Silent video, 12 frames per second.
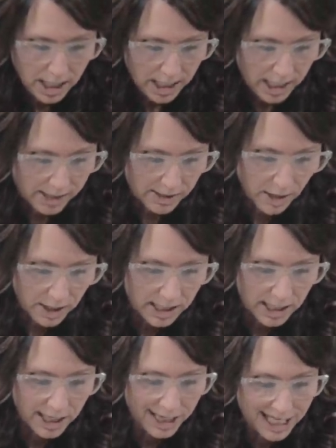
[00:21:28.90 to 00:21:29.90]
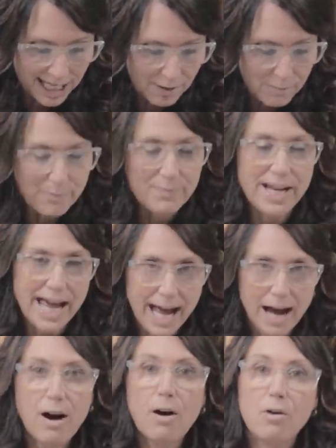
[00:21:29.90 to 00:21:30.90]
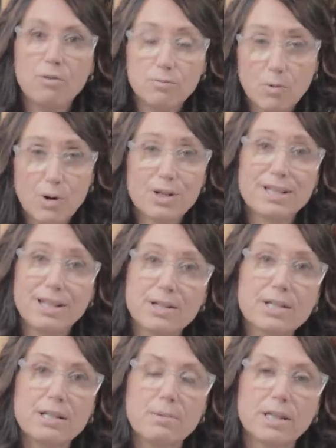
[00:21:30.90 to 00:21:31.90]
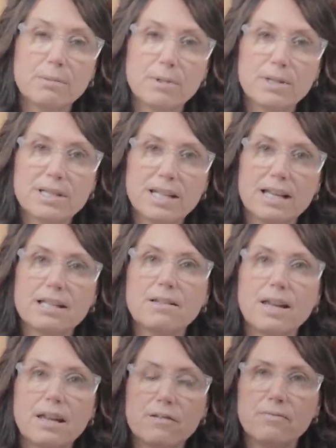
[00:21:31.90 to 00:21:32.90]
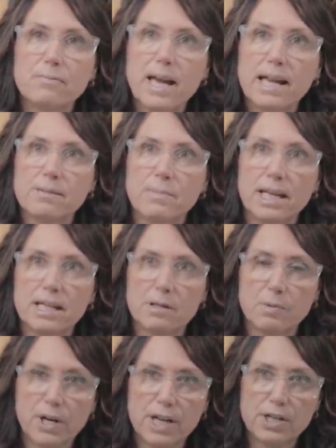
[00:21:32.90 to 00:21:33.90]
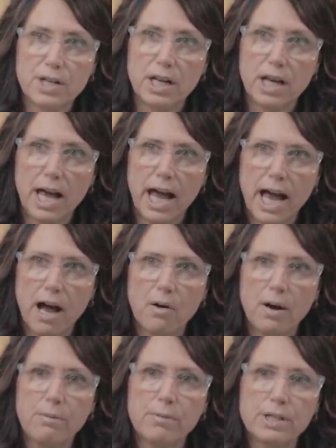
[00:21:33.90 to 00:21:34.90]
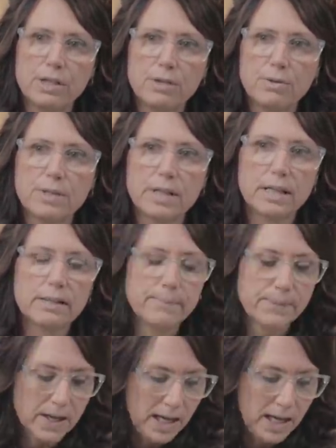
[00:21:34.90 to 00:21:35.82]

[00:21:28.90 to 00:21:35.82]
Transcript: And I started to think now more seriously about the bird's nest as my inspiration and how I would use it.